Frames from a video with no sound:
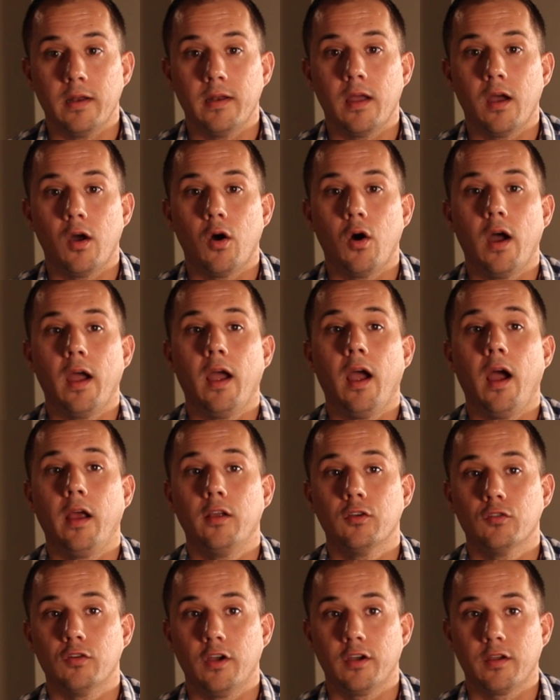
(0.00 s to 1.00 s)
now, I
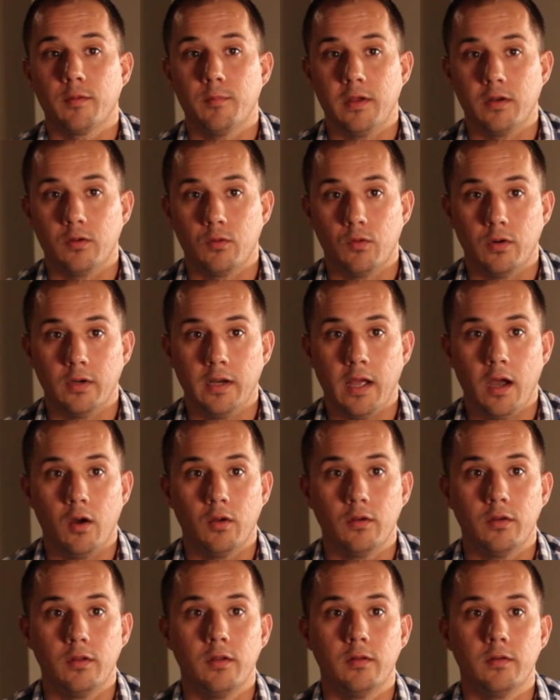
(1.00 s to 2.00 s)
highly recommend going
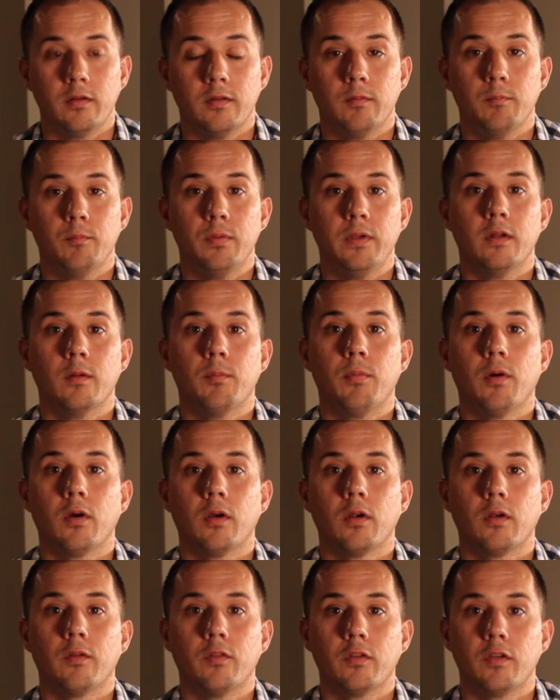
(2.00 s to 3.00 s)
out and being a
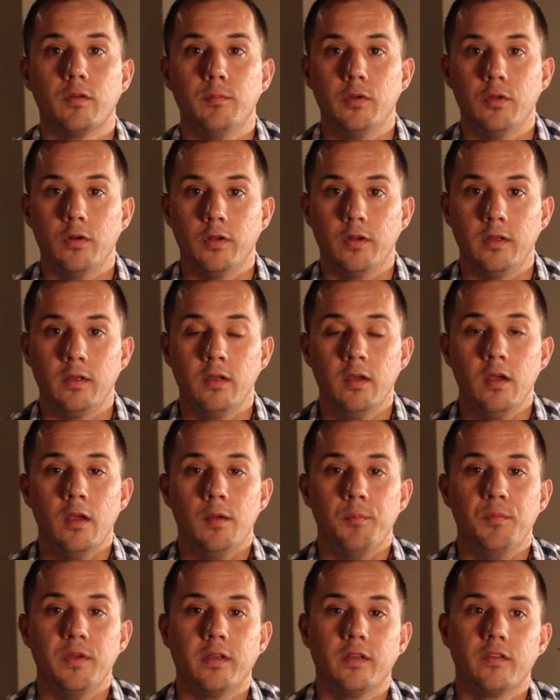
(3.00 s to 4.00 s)
part of the community,
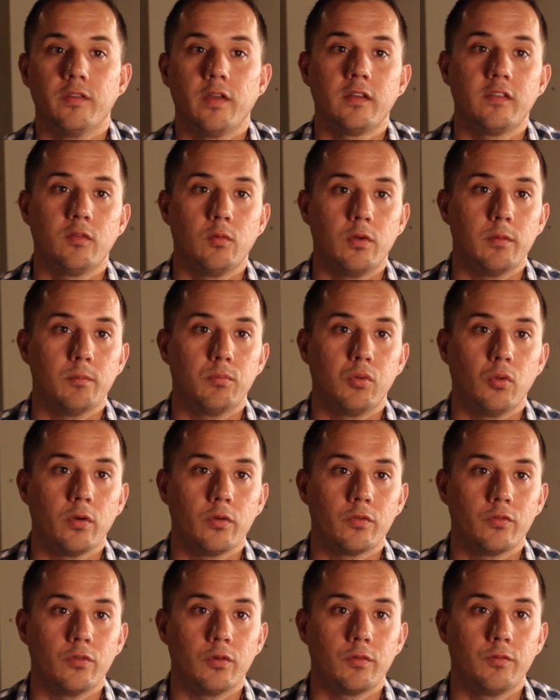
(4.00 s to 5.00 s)
because that's what
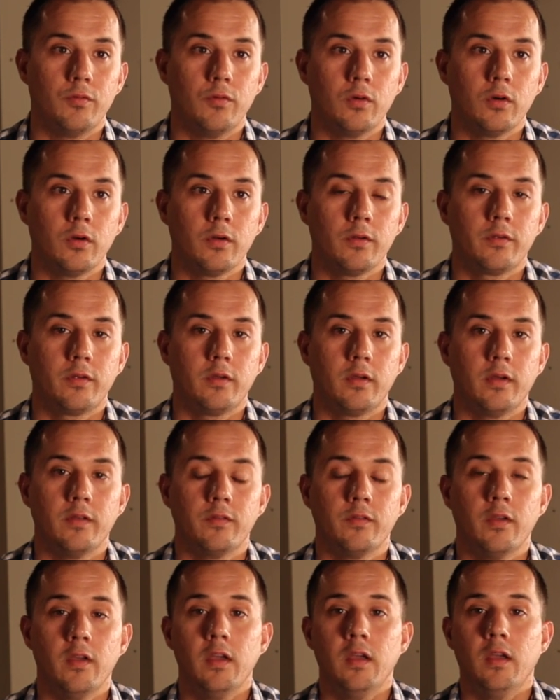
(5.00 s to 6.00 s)
employers look for.
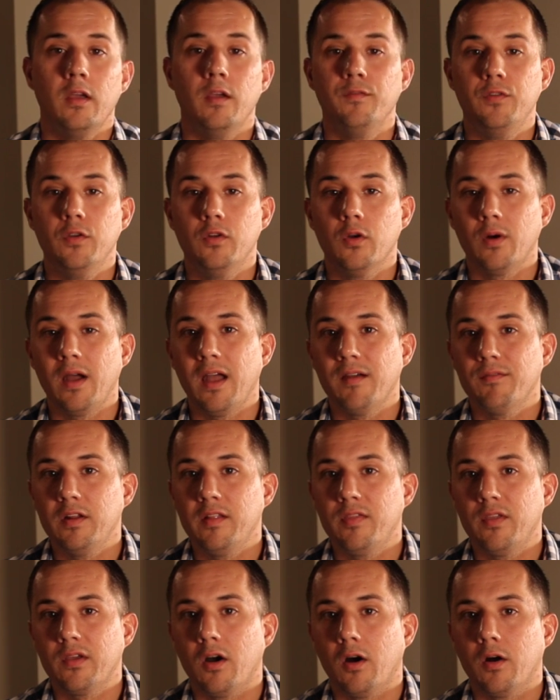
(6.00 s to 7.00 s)
Because if you don't have
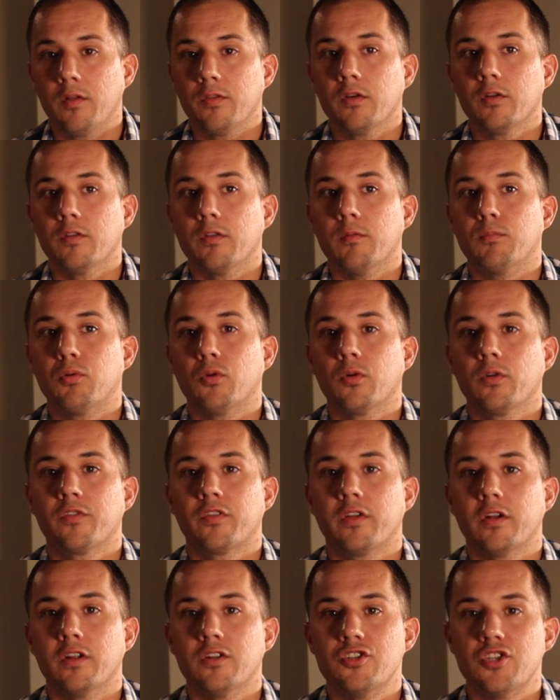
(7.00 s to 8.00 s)
anything on there, the employer is
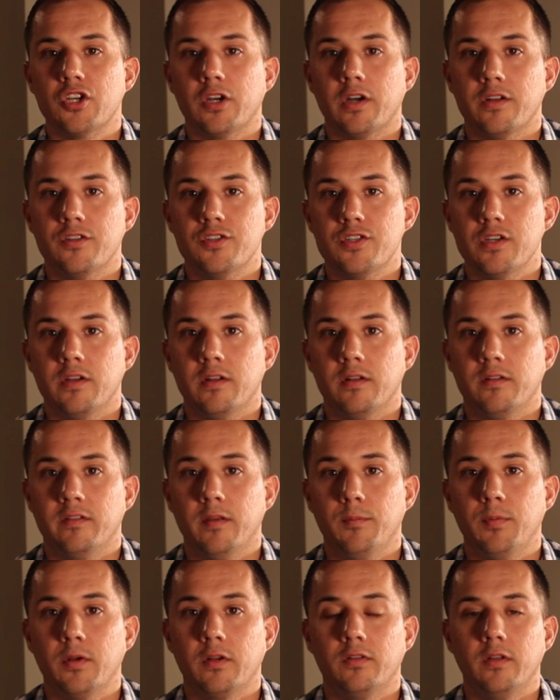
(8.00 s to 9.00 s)
going to judge. And
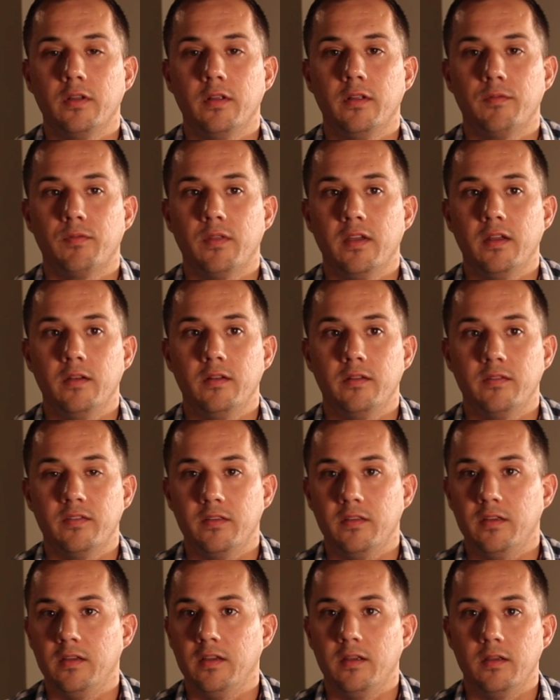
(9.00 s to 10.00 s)
typically if they
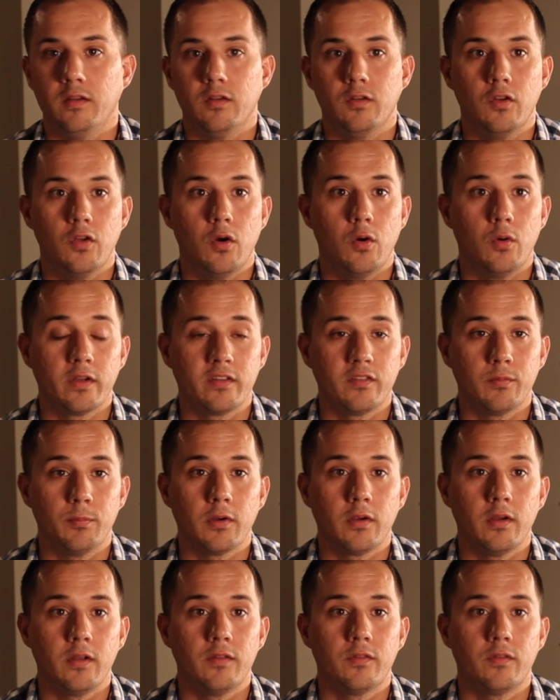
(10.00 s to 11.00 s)
see no
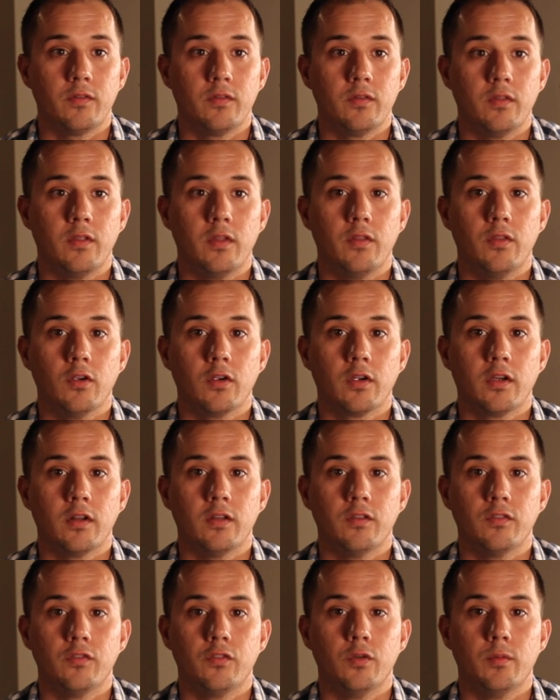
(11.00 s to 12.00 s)
experience, then they're going
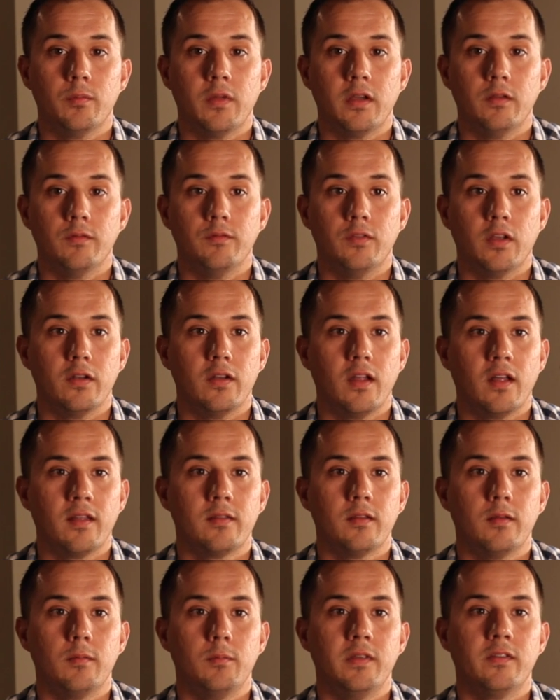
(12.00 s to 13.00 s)
to assume that you've done
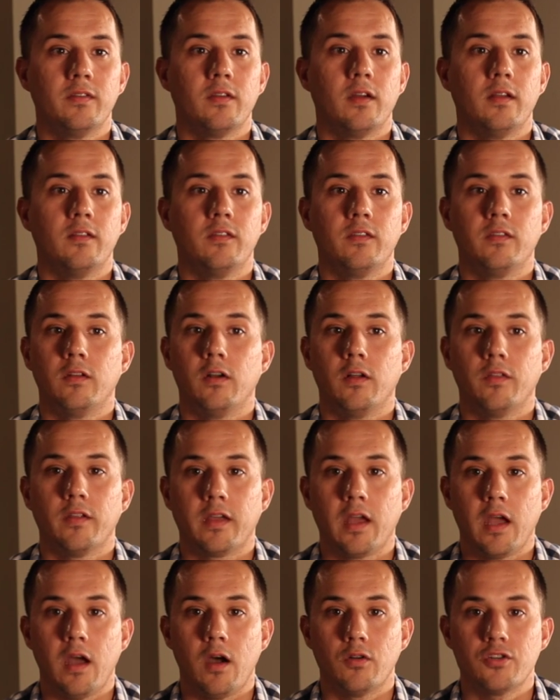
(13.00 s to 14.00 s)
nothing besides sit on the
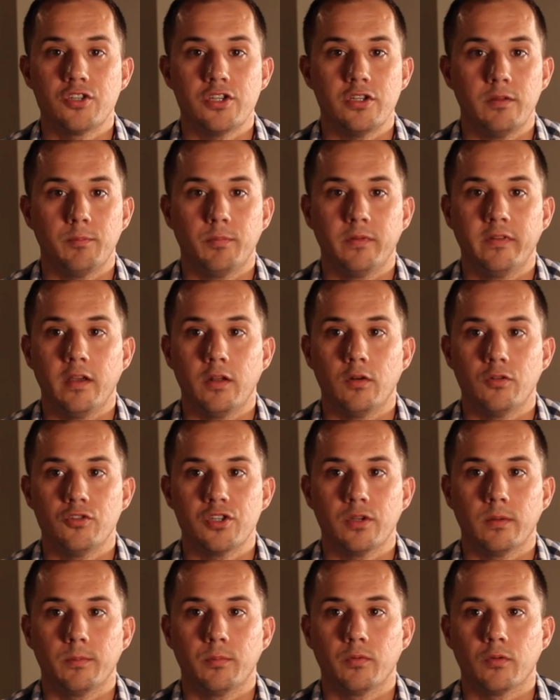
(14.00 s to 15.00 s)
couch and eat potato
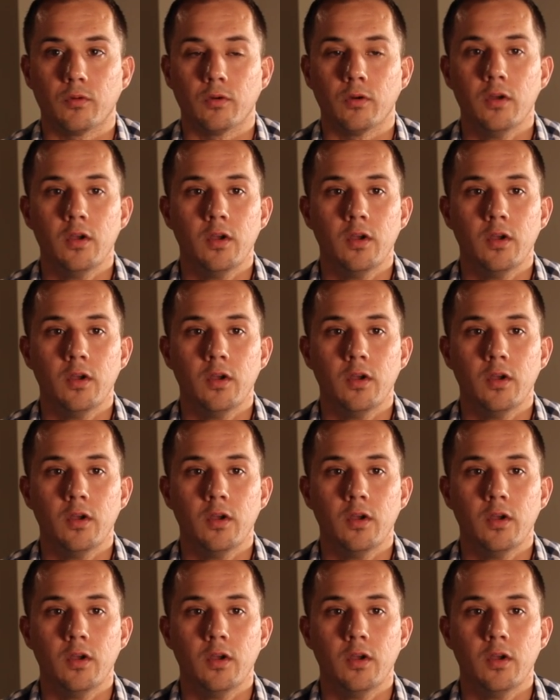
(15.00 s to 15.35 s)
chips or